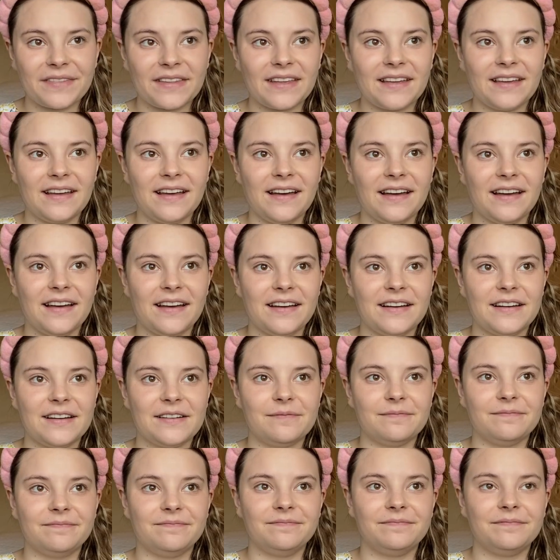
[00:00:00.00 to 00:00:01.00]

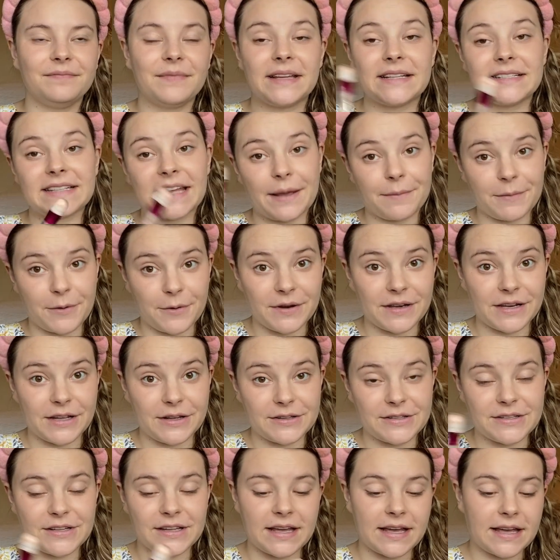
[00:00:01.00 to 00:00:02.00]
because I am going to
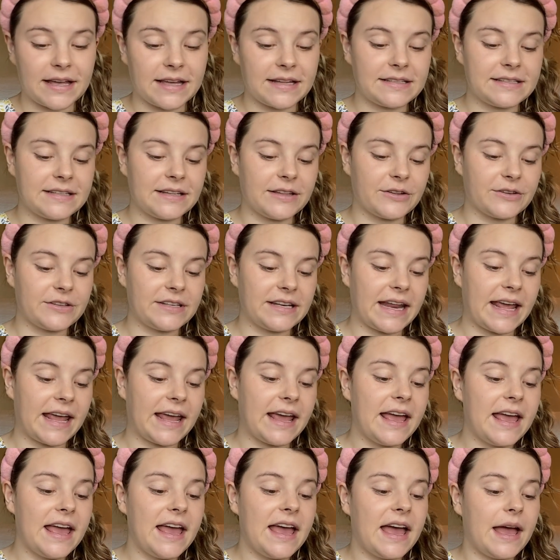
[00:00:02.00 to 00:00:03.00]
use a concealer today,
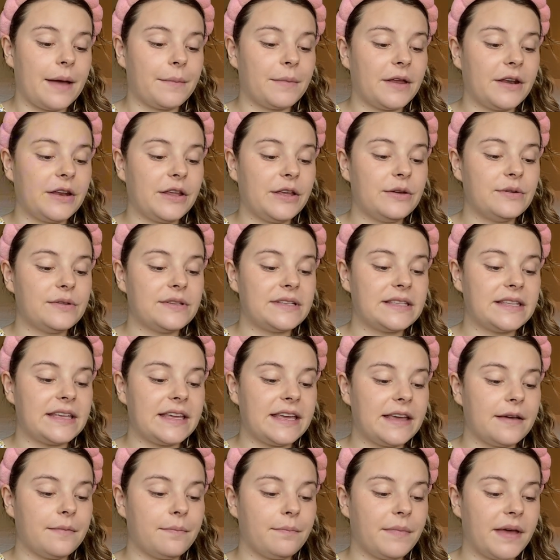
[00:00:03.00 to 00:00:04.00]
I'm going to use
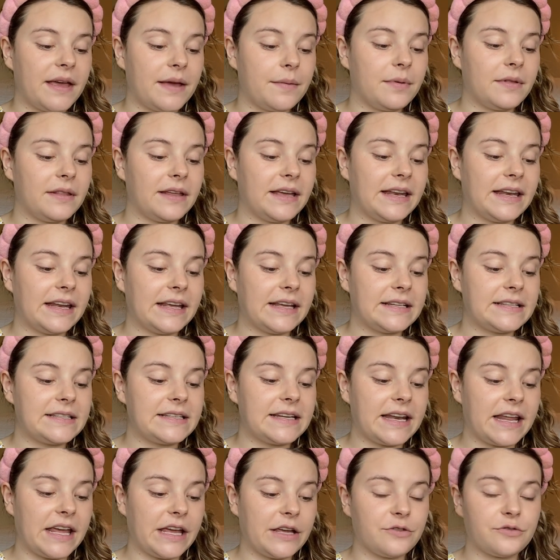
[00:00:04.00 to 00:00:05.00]
the Maybelline
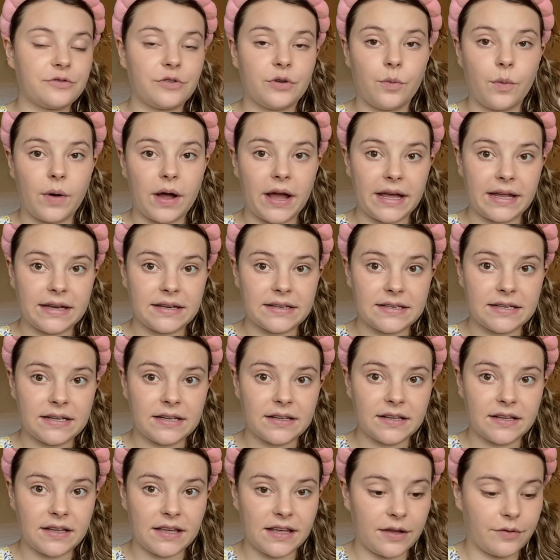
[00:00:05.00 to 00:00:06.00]
Instant Age Rewind
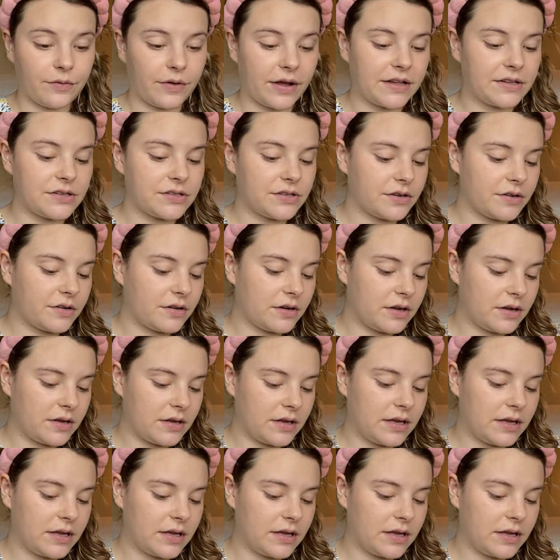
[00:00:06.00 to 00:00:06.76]
Eraser.